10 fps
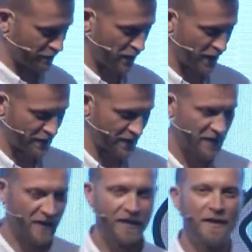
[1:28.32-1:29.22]
run
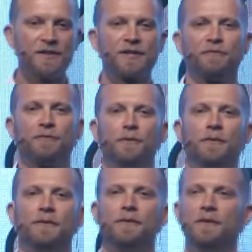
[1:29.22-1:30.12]
several
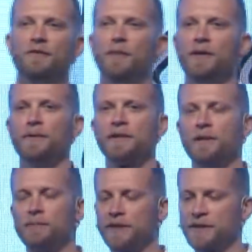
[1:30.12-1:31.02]
of my own
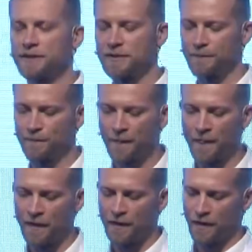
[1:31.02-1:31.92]
companies,
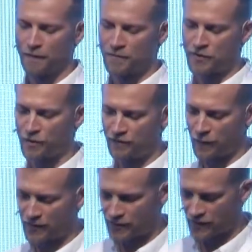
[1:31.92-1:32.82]
two of which